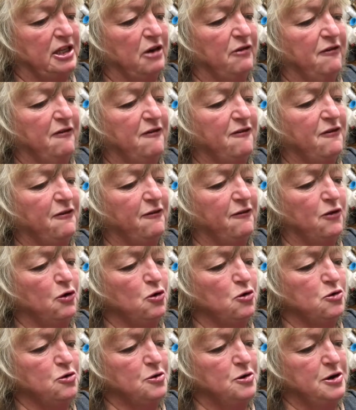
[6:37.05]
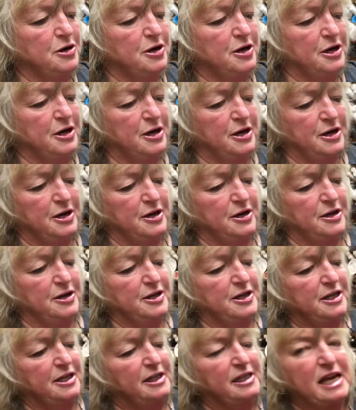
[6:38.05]
4
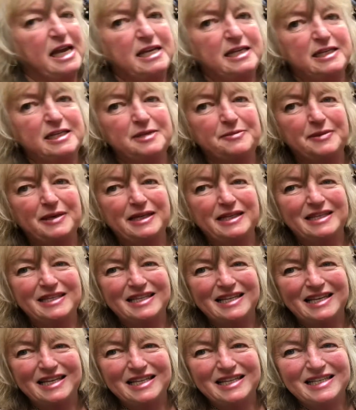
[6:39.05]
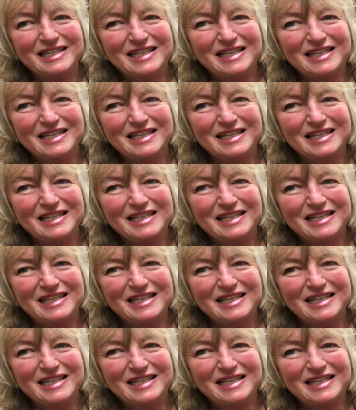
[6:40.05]
centimetres.